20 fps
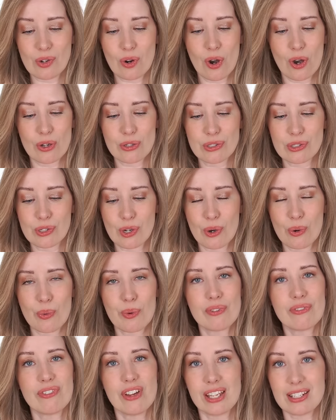are also
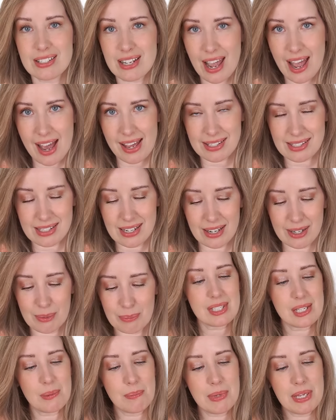
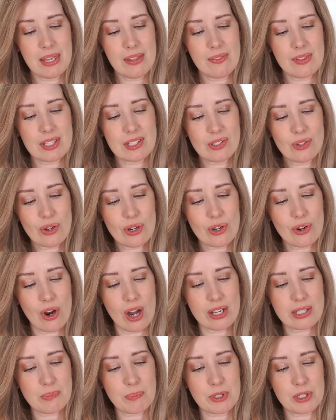fantastic. To me, these are a
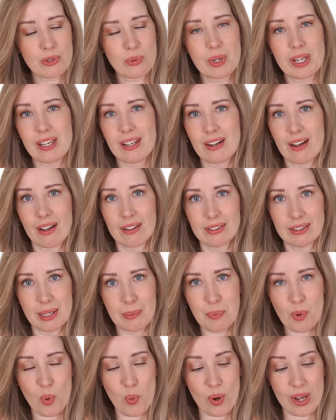cross between a
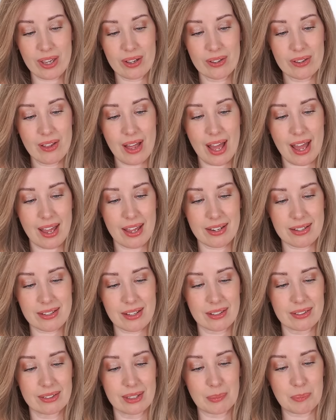lip oil and
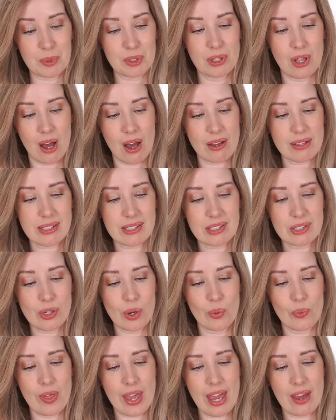a lip gloss.
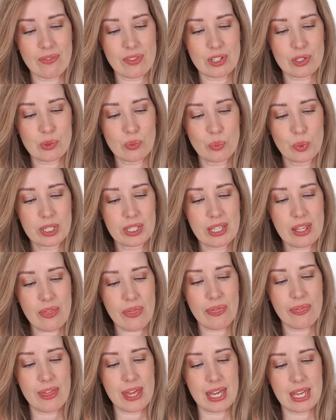So they have this really
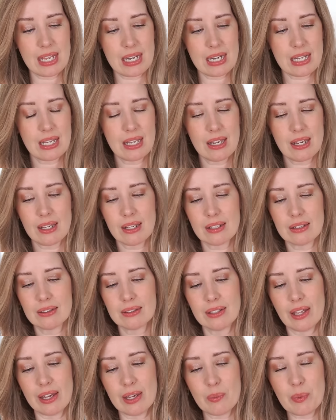thin,
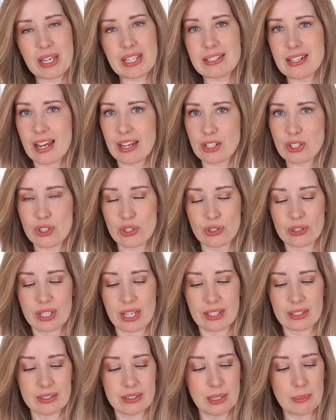lightweight texture
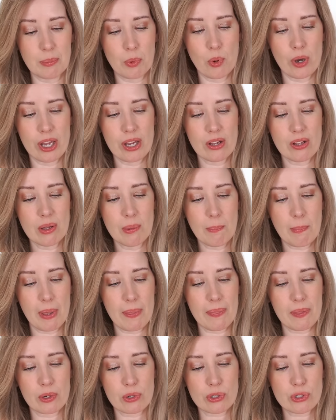like a lip oil,
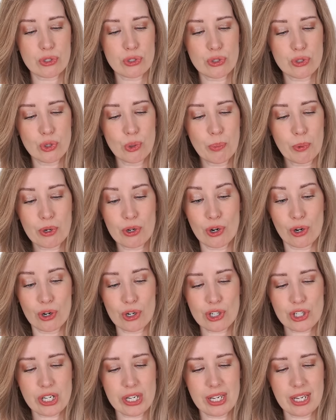but they're super
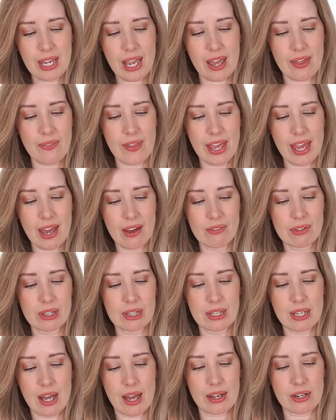nourishing and they have a
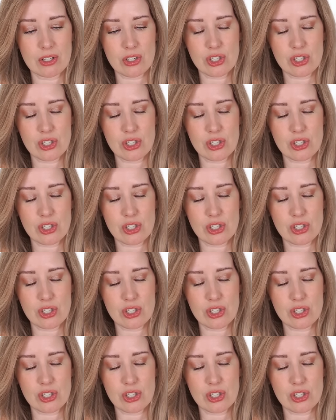lot of